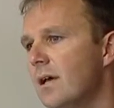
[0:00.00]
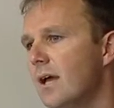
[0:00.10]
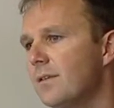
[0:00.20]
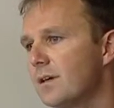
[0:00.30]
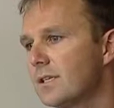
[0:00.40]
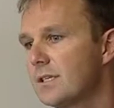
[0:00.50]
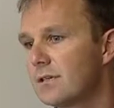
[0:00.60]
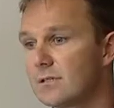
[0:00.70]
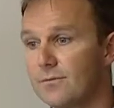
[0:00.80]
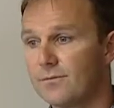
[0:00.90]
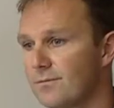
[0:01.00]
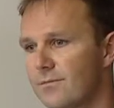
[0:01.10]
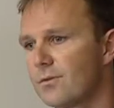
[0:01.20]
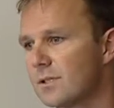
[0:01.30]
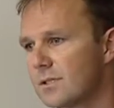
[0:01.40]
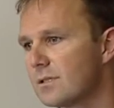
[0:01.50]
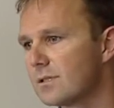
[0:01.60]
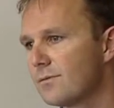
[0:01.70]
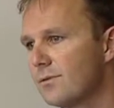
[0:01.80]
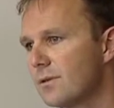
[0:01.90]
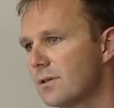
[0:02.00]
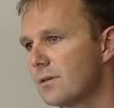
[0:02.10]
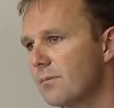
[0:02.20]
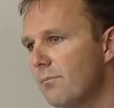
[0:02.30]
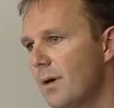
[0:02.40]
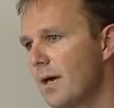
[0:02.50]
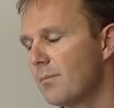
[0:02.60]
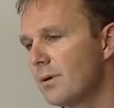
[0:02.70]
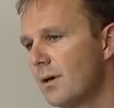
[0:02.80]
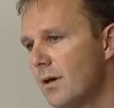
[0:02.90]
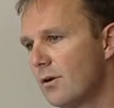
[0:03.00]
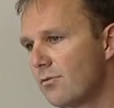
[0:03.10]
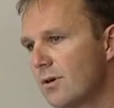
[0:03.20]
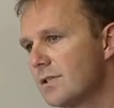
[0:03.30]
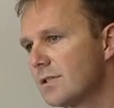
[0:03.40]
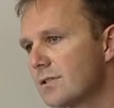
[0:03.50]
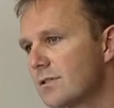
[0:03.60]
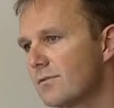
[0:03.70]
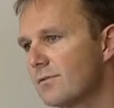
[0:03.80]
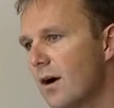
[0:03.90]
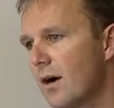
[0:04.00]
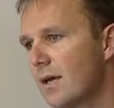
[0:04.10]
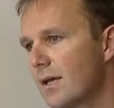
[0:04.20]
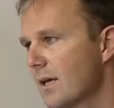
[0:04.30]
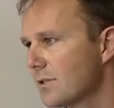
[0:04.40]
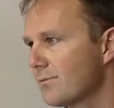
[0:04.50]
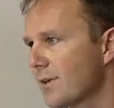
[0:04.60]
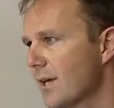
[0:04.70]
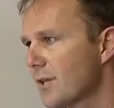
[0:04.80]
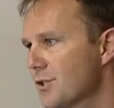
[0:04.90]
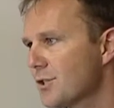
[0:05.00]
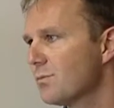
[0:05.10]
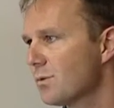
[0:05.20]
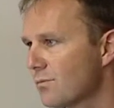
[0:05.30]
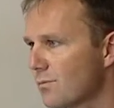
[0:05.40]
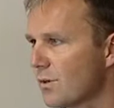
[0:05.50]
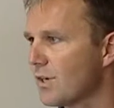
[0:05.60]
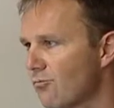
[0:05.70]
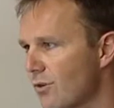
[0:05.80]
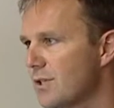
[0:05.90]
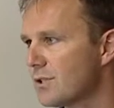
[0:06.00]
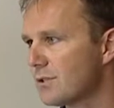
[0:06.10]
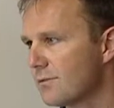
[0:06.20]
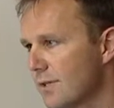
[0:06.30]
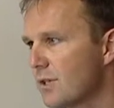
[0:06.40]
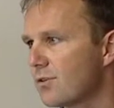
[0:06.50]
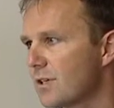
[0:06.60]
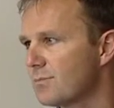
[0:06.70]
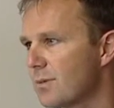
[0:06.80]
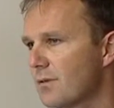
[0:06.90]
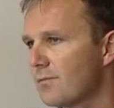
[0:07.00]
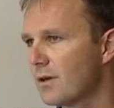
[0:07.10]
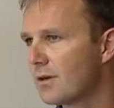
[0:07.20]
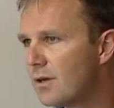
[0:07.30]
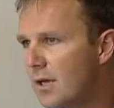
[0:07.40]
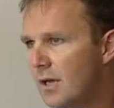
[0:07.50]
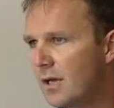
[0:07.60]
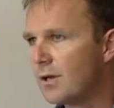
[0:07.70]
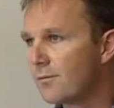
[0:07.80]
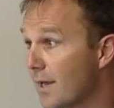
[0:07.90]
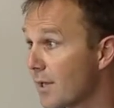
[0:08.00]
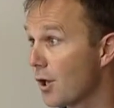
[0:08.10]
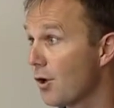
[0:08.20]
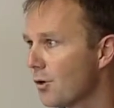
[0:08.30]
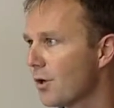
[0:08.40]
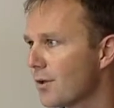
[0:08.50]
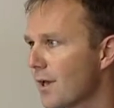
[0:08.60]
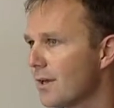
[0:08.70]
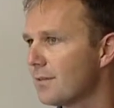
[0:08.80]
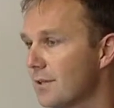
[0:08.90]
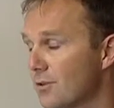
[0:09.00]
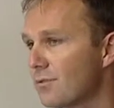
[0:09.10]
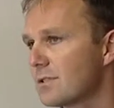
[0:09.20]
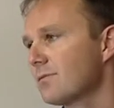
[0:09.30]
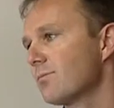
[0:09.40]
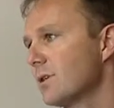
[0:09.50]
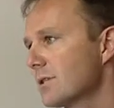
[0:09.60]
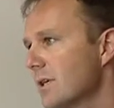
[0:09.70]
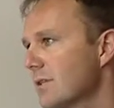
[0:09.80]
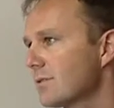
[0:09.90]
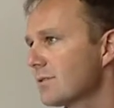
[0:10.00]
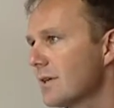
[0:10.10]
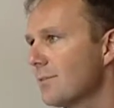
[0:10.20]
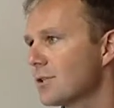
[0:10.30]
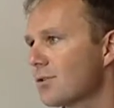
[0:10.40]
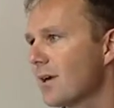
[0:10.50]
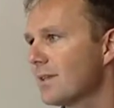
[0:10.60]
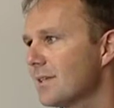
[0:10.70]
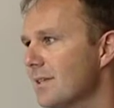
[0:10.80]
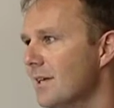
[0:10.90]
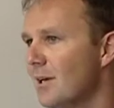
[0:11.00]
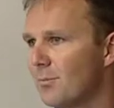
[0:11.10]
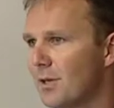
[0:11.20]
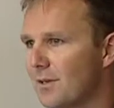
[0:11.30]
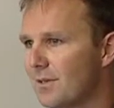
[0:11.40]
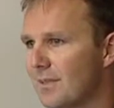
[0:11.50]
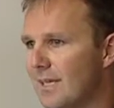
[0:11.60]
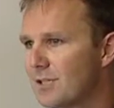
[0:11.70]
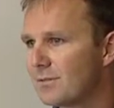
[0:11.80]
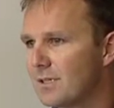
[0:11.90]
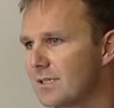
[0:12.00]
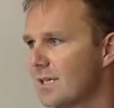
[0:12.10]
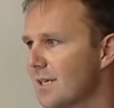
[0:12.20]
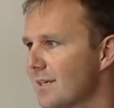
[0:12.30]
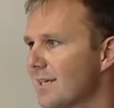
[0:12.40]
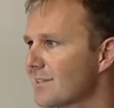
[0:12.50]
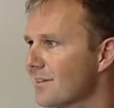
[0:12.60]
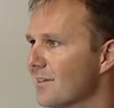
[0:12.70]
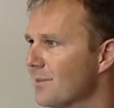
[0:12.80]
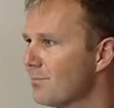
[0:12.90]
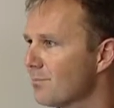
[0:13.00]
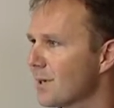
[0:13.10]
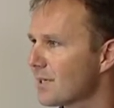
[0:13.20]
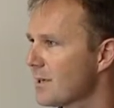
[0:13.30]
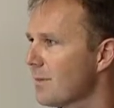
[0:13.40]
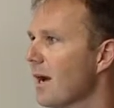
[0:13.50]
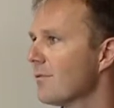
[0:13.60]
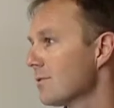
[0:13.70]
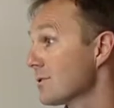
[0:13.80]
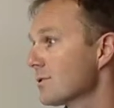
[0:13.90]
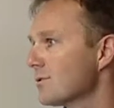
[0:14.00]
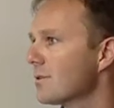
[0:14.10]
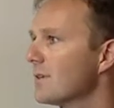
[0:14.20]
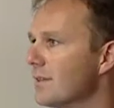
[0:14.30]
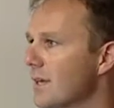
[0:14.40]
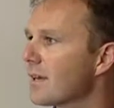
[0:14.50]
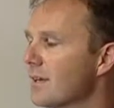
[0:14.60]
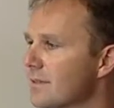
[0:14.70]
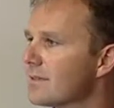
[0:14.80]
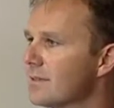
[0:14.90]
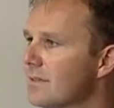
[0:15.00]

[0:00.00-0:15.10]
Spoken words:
And the idea is, for instance, if you can map regions of high calcification with regions of increased blood flow, if they co-locate, then the risk of breast cancer is that much greater. But each of these techniques only picks up half of the story in that case.